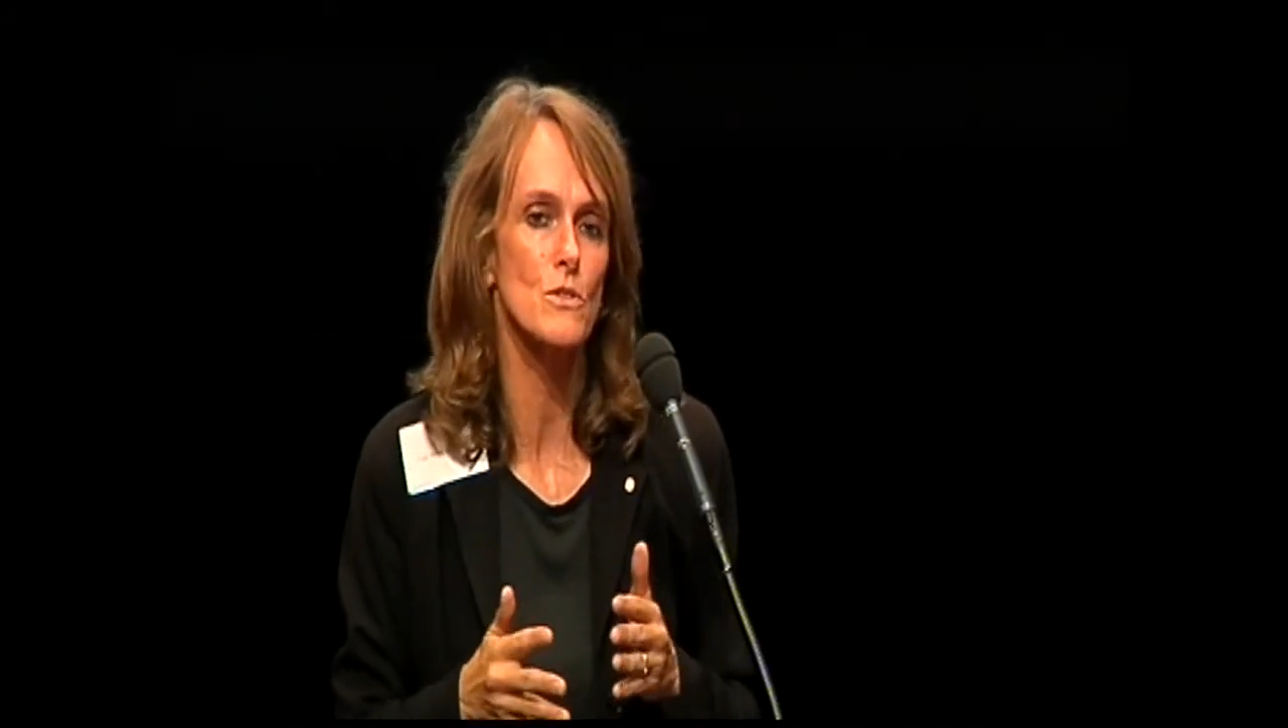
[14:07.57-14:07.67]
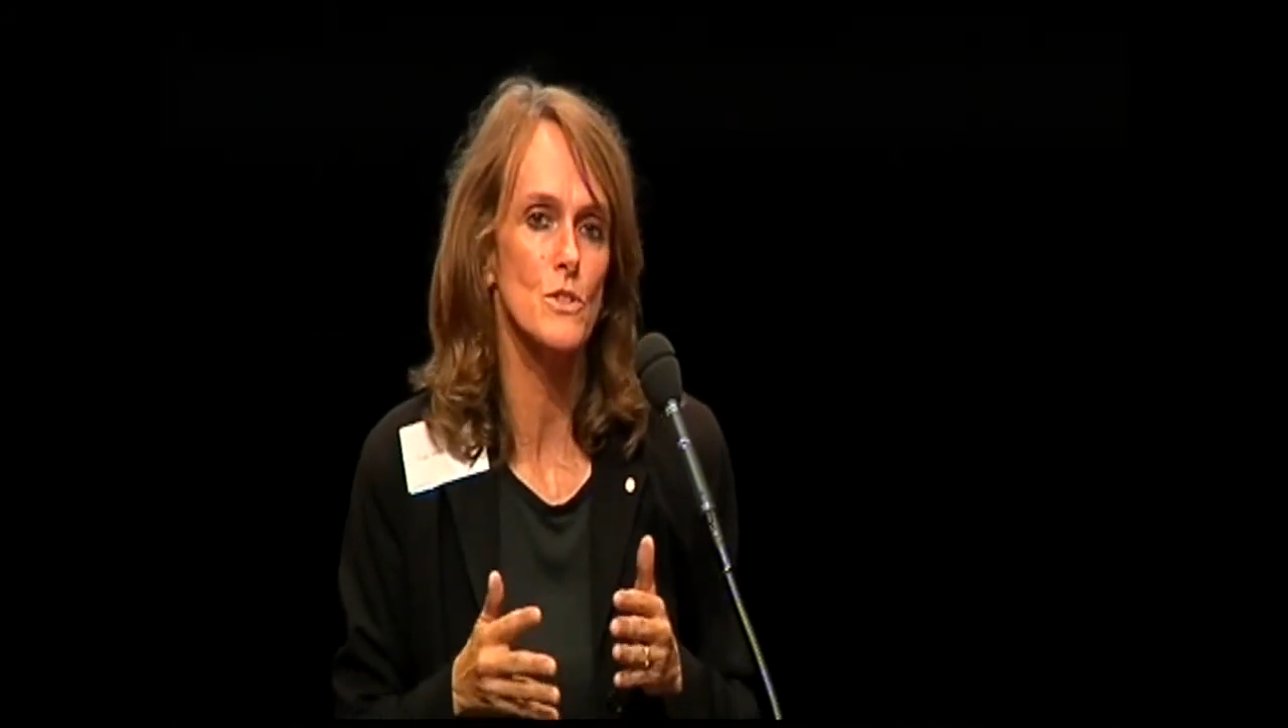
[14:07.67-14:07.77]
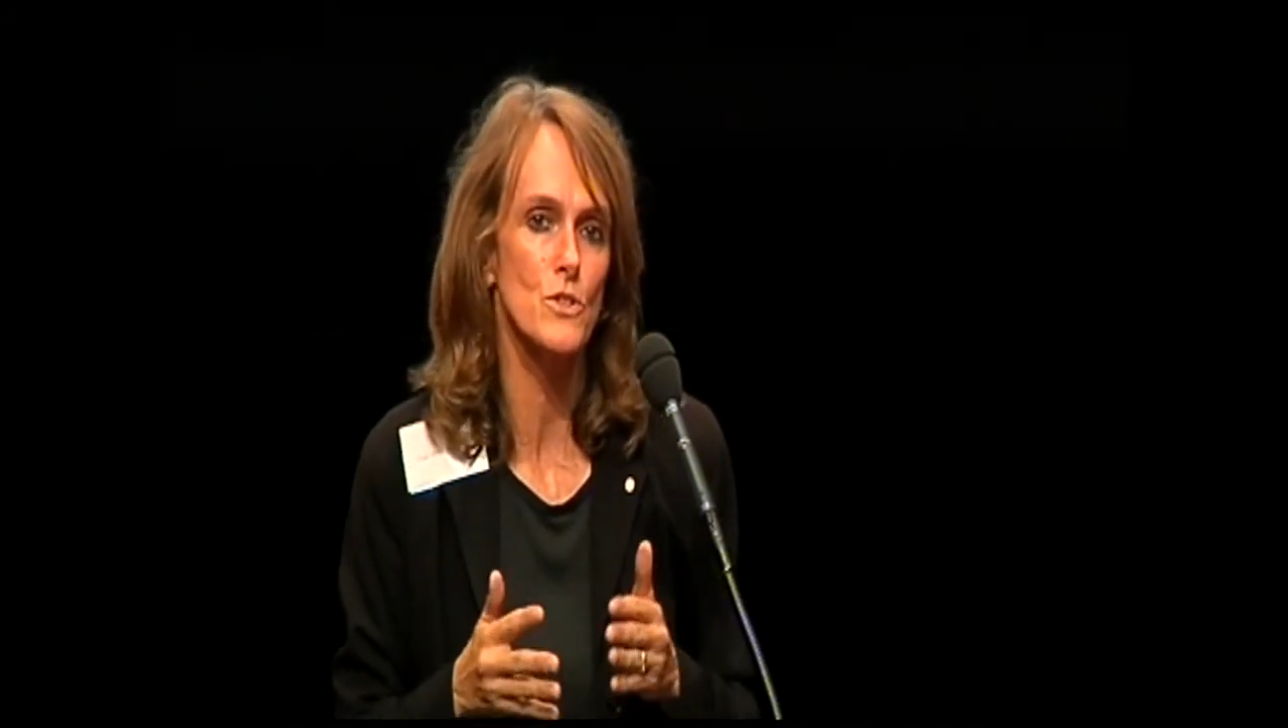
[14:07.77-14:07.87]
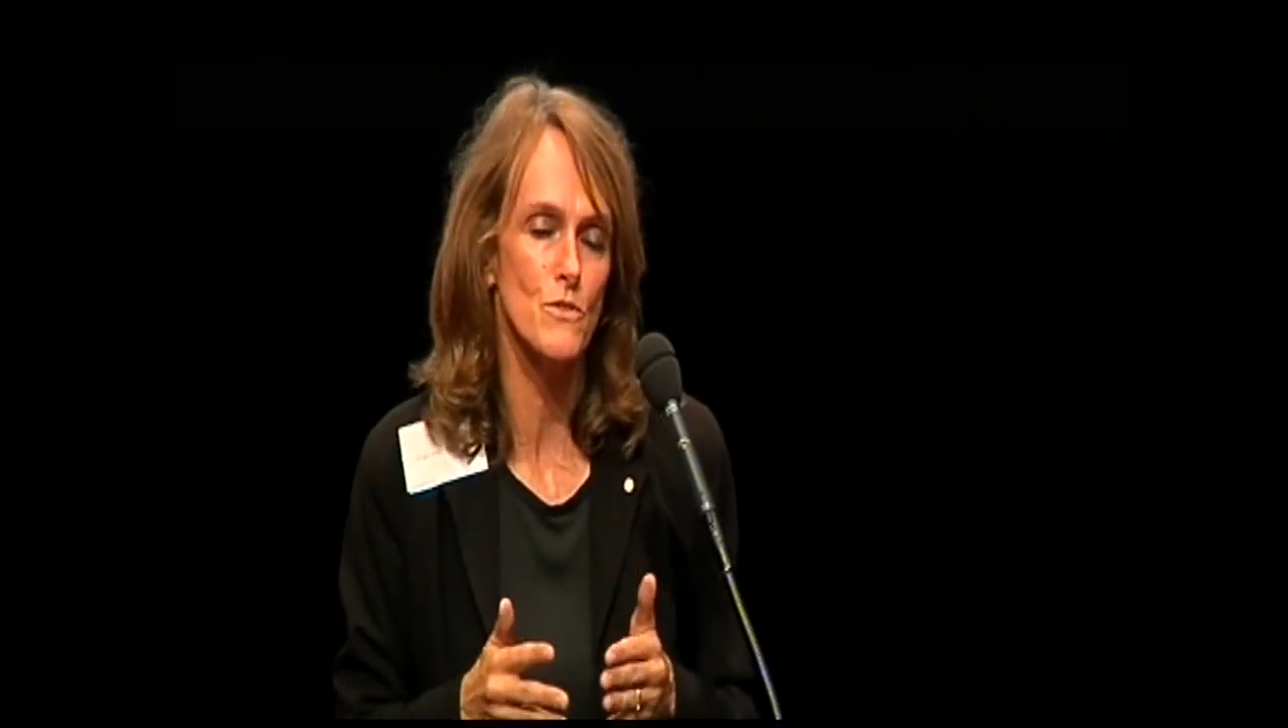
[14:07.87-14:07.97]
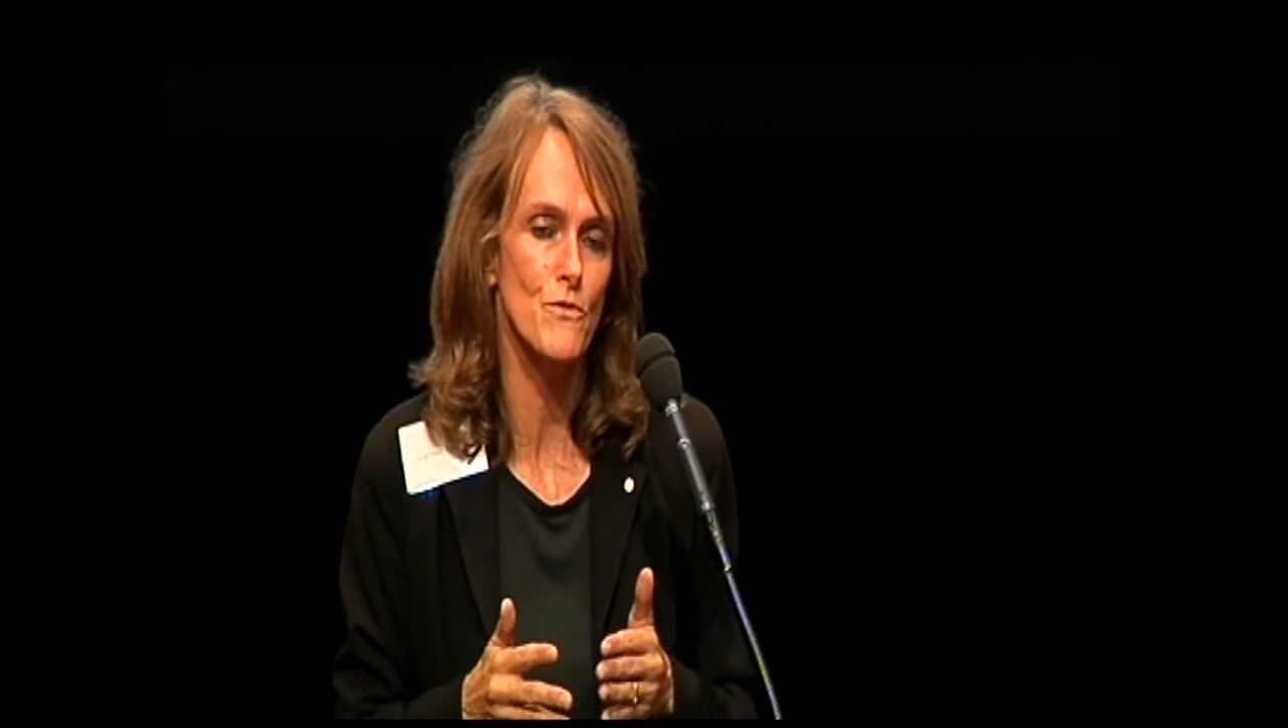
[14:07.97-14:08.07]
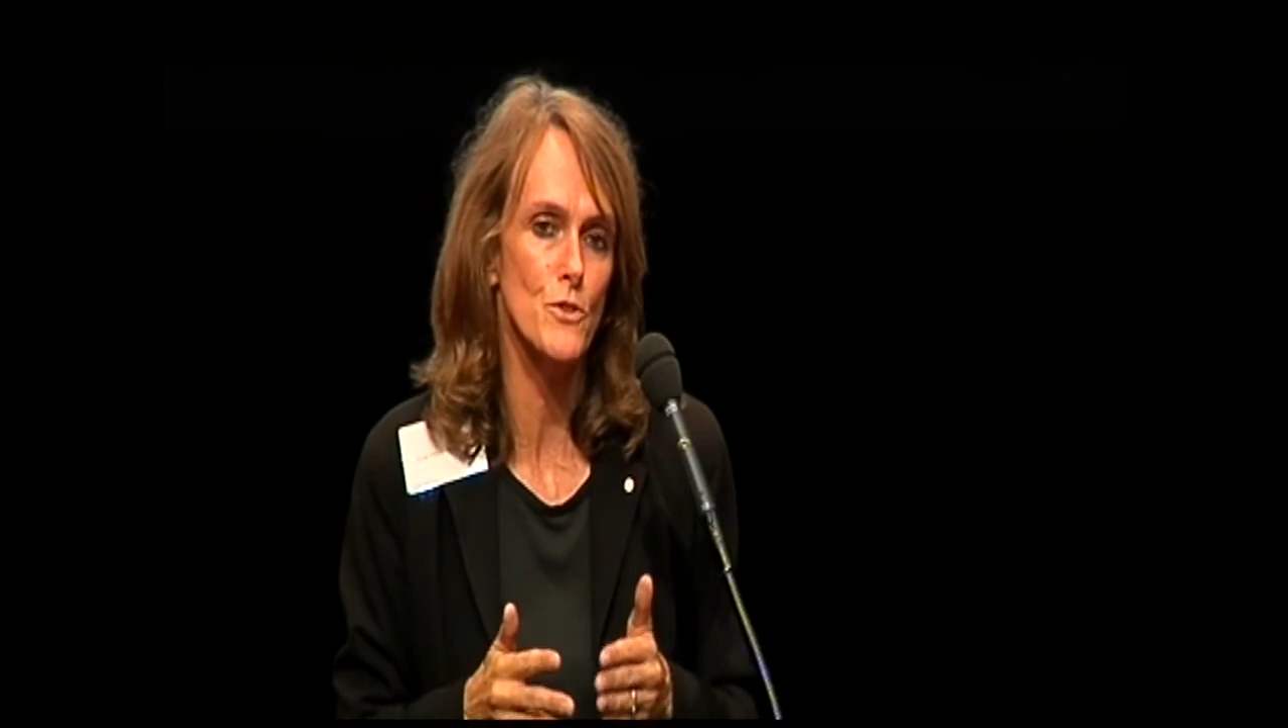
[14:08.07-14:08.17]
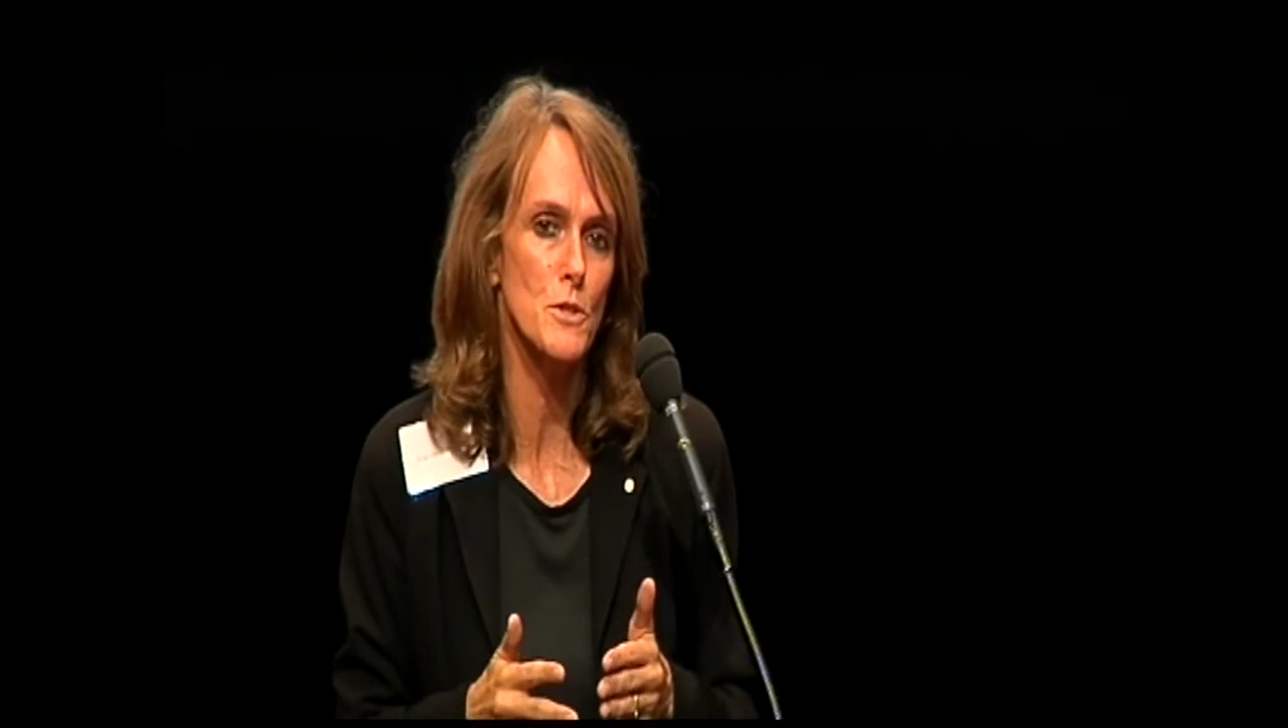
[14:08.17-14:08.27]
food